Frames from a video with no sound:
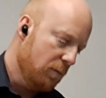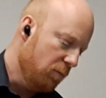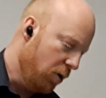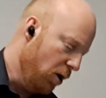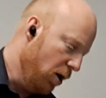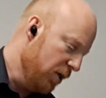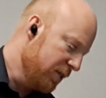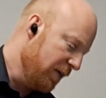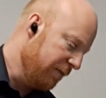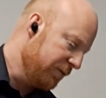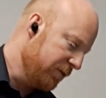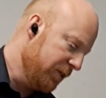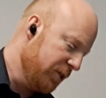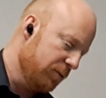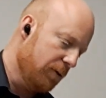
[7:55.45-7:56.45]
pause
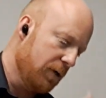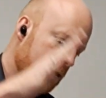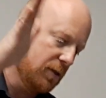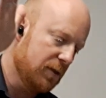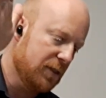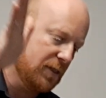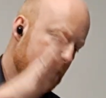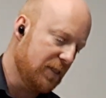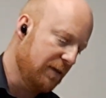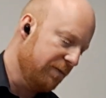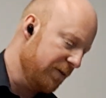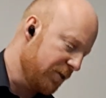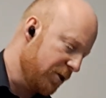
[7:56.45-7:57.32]
after each one to see if it's